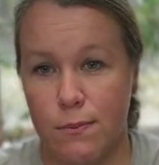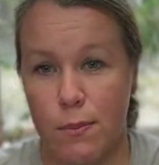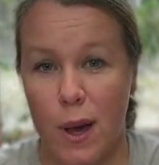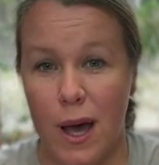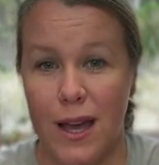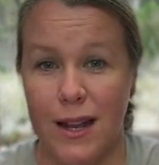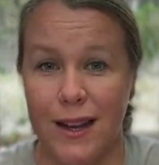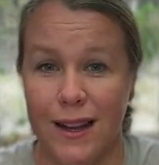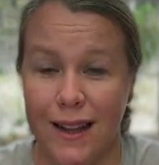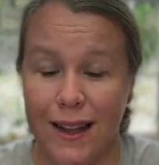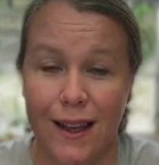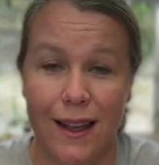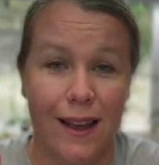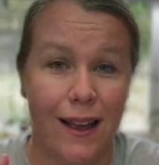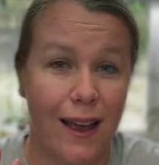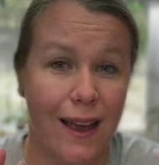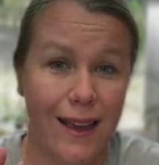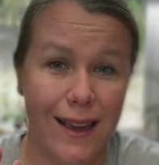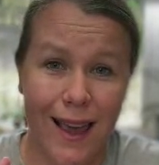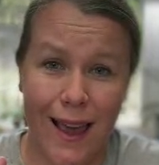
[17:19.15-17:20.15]
But
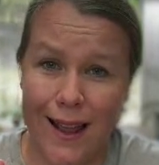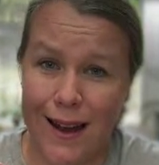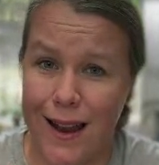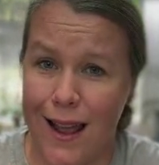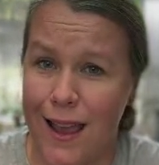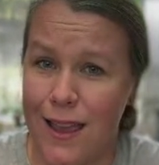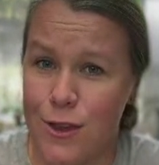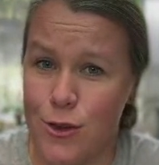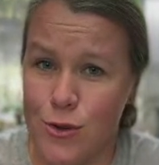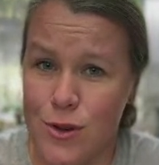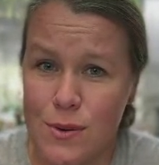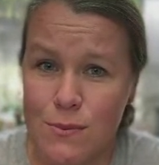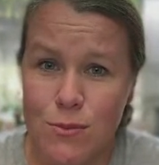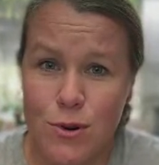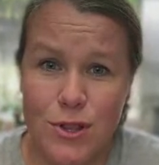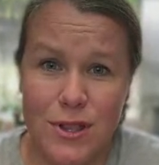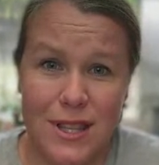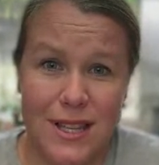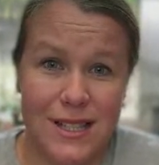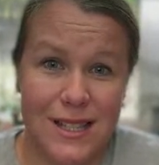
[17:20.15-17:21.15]
again, you can
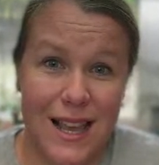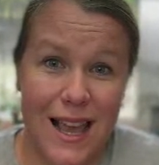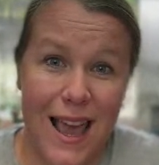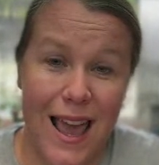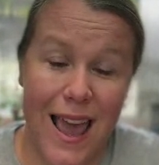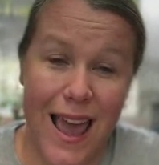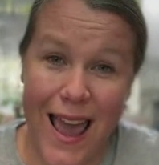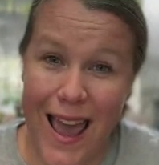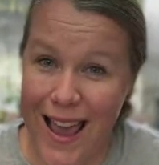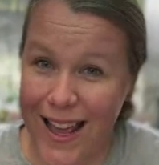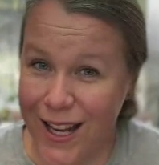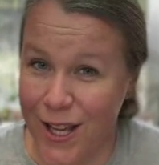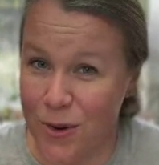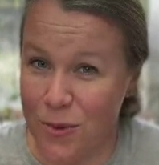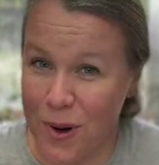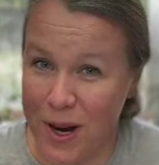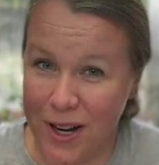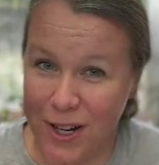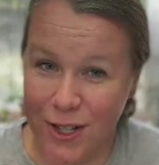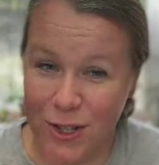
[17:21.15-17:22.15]
put this
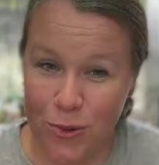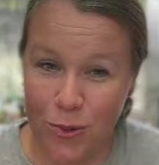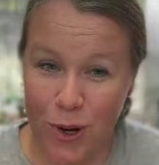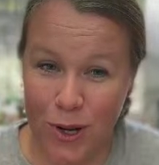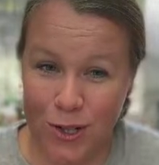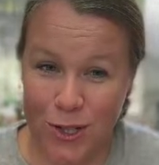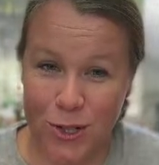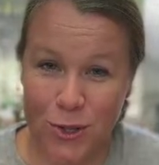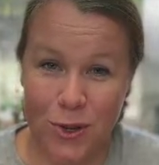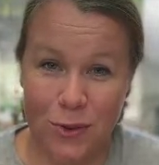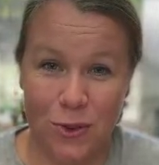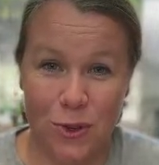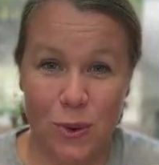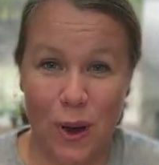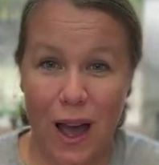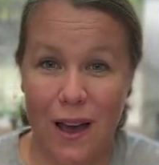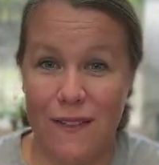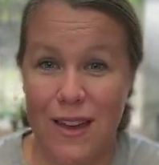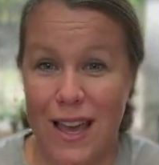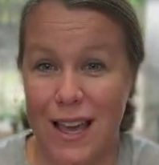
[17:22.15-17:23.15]
anywhere you want to. If you
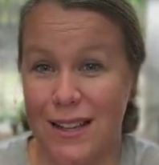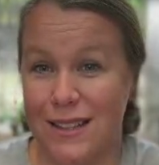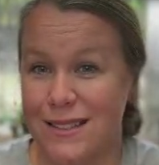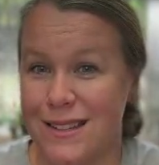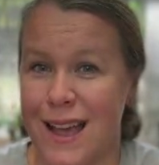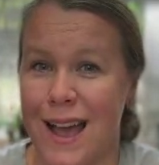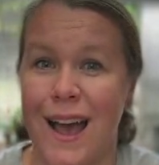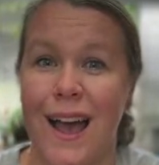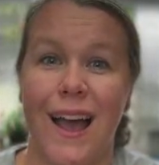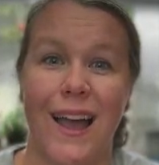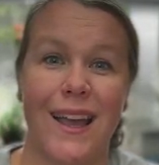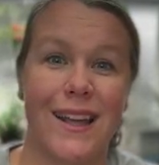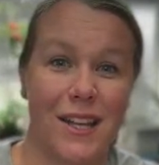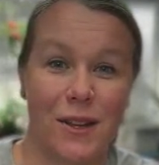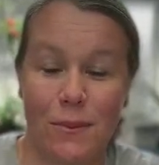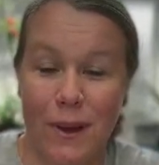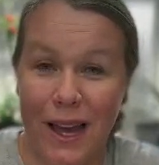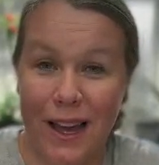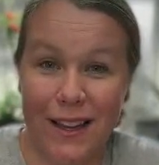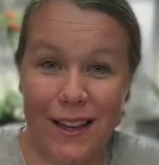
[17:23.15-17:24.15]
have a
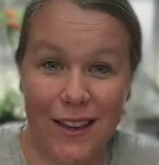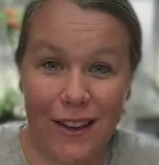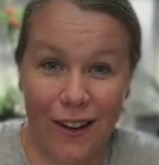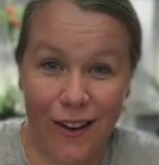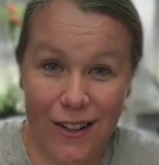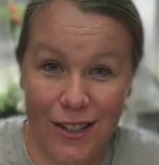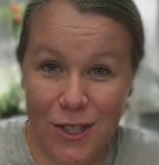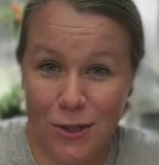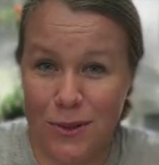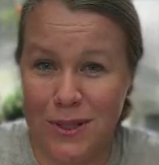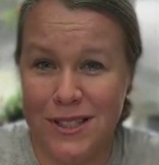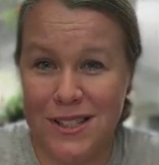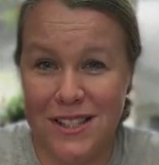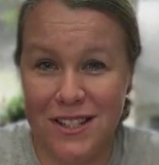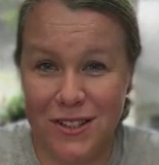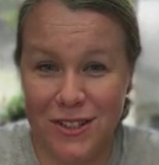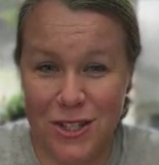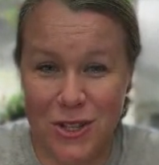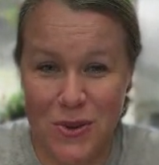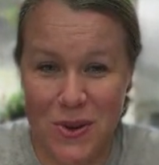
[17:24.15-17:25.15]
tiny backyard, you can
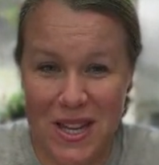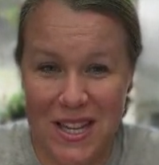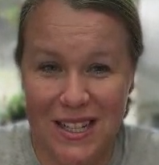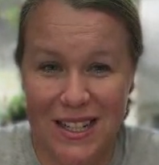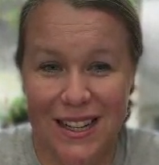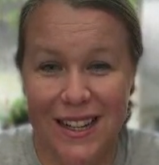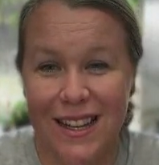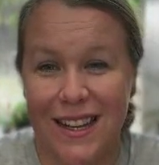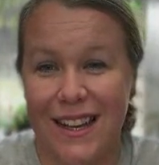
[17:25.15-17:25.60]
still do it.